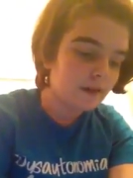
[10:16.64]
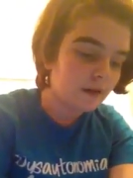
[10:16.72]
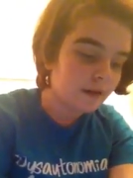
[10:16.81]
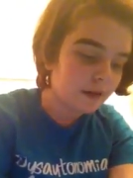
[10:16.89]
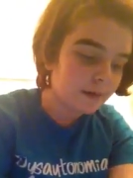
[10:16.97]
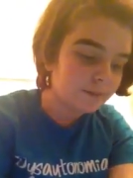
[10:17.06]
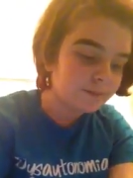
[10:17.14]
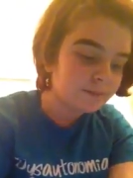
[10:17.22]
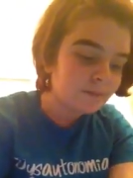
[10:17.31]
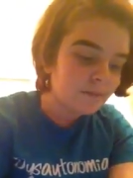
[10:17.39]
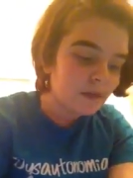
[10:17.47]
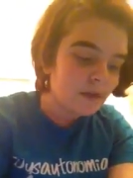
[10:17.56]
Okay.
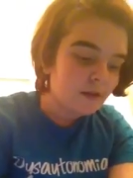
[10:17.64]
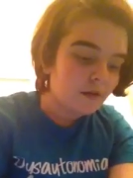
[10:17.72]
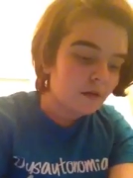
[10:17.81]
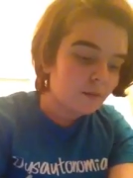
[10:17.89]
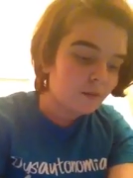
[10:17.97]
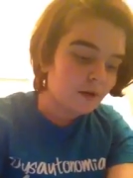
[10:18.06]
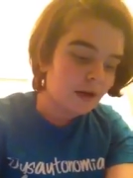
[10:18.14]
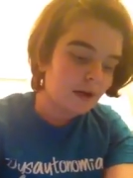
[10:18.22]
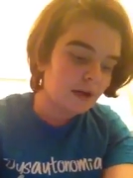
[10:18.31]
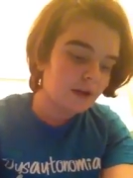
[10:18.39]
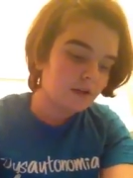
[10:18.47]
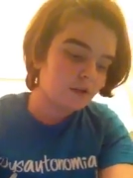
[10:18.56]
Number
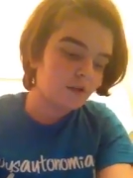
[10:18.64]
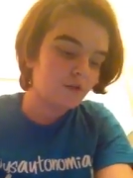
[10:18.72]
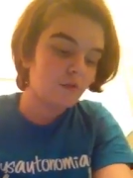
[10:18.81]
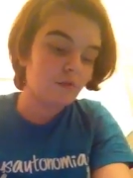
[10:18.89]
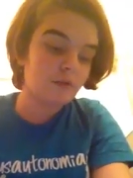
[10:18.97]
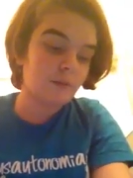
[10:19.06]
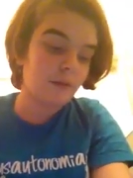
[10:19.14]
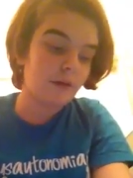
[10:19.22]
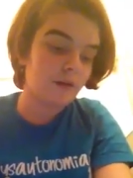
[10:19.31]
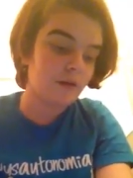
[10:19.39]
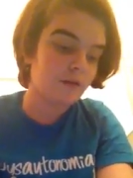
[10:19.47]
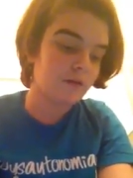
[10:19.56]
eight is who knows about
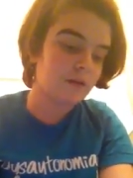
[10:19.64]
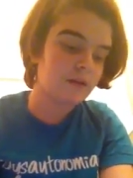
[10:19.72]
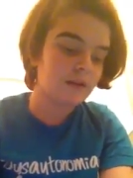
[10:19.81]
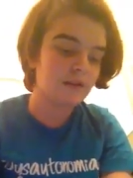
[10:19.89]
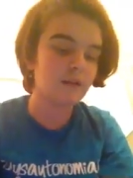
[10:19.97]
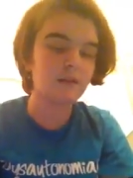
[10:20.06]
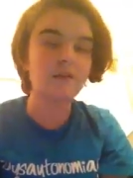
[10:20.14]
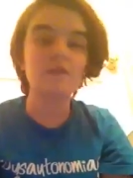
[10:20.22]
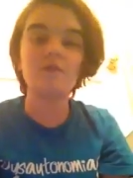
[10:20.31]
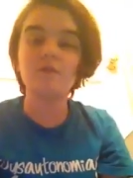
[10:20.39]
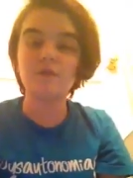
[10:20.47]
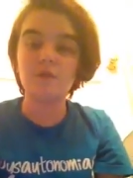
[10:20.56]
your illnesses. This
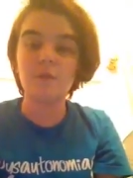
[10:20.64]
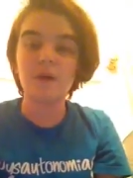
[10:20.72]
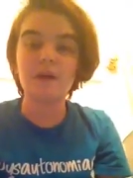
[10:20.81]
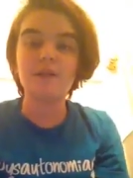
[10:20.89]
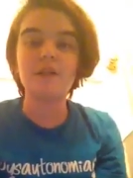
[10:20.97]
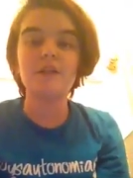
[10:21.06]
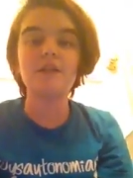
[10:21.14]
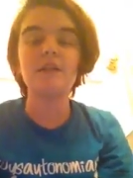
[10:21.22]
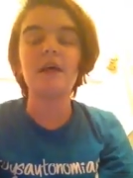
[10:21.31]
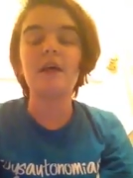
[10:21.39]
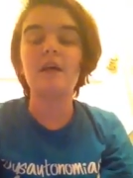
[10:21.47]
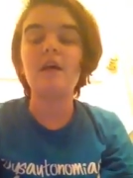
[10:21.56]
goes to what I just
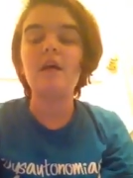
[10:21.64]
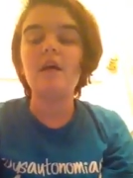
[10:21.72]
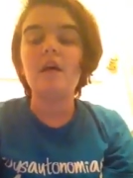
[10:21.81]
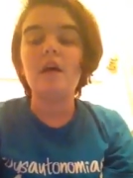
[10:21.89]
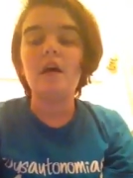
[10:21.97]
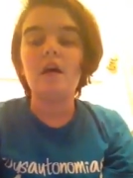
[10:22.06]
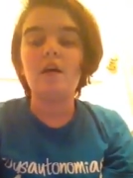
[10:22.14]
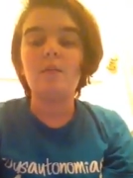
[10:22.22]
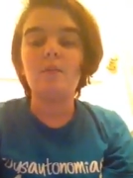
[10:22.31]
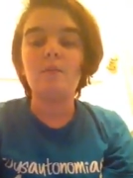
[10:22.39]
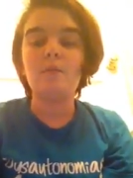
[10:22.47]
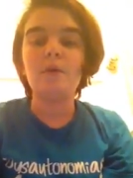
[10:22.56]
said
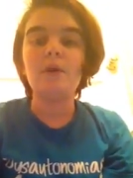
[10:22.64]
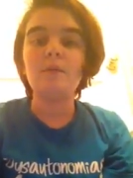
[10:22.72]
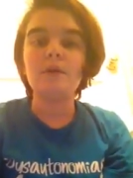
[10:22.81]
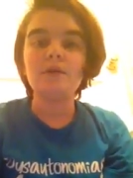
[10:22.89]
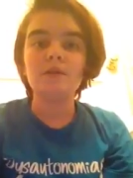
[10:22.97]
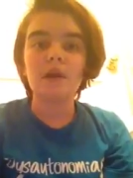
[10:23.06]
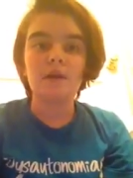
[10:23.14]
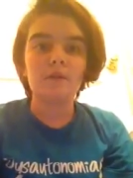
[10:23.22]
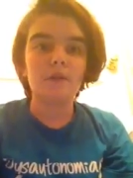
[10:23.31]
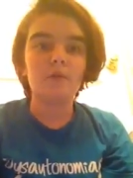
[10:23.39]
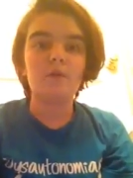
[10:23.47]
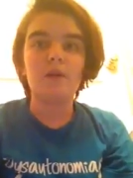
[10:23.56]
um, pretty much
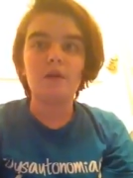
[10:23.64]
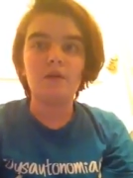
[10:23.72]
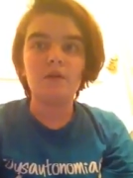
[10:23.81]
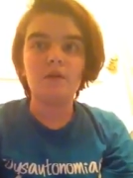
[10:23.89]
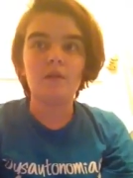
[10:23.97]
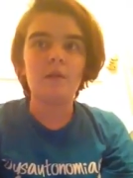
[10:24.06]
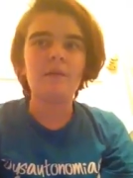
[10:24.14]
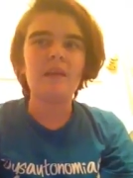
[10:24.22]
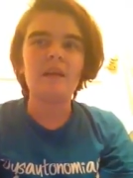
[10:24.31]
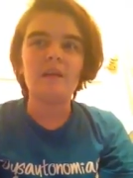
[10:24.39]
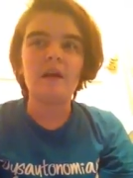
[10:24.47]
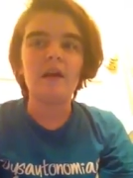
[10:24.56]
everyone, I'm um,
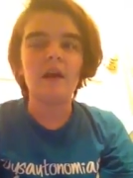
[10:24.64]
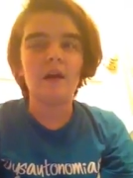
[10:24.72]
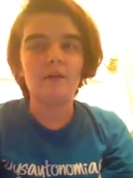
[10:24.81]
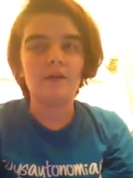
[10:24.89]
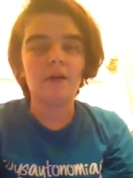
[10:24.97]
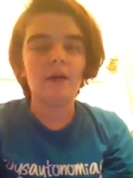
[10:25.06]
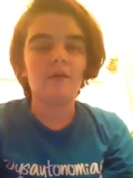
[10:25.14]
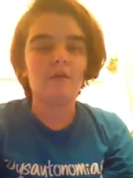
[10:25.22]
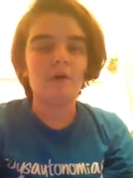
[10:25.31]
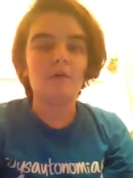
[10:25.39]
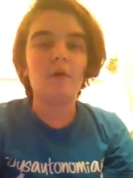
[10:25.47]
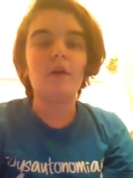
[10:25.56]
not, every
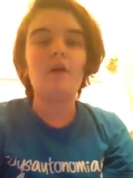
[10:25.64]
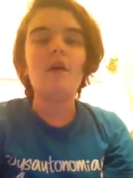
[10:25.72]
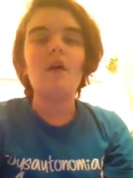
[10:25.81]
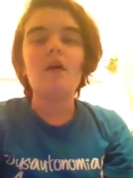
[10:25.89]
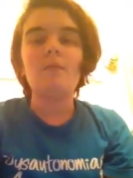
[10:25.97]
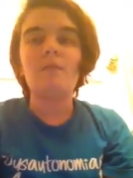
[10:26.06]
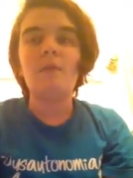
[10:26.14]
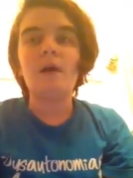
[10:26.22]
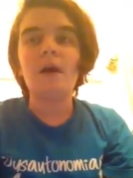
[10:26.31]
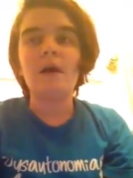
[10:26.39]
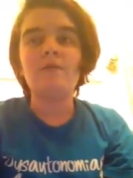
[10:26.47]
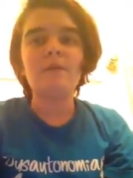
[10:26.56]
everyone,
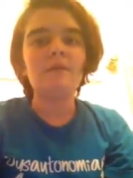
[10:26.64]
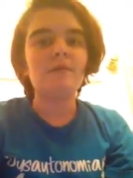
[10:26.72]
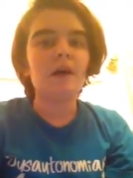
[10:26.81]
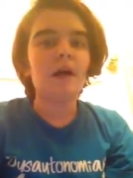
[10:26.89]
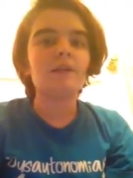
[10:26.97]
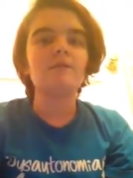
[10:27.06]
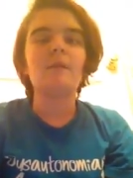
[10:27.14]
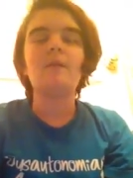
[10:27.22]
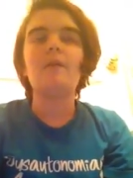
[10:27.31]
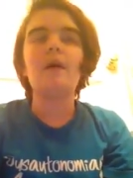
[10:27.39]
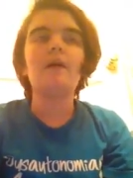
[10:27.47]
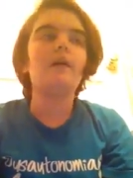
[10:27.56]
but if people ask me
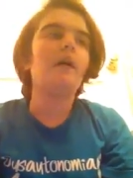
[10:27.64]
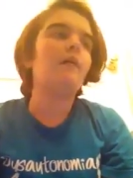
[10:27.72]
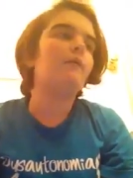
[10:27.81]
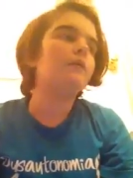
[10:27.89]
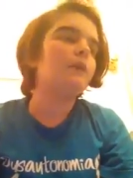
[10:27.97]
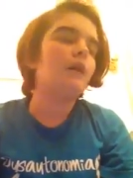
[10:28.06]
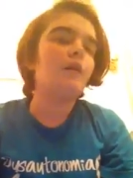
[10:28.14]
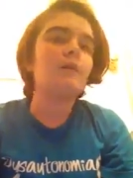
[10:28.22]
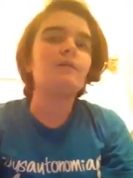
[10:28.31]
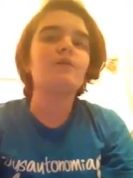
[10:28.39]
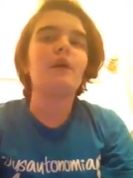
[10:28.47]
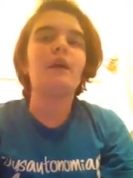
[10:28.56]
about it, I will tell them
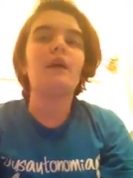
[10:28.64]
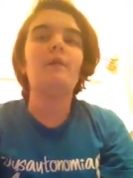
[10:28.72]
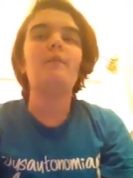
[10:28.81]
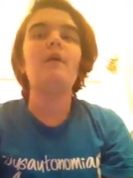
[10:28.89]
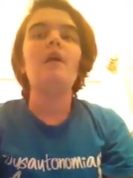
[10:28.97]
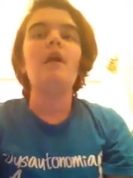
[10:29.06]
straight up.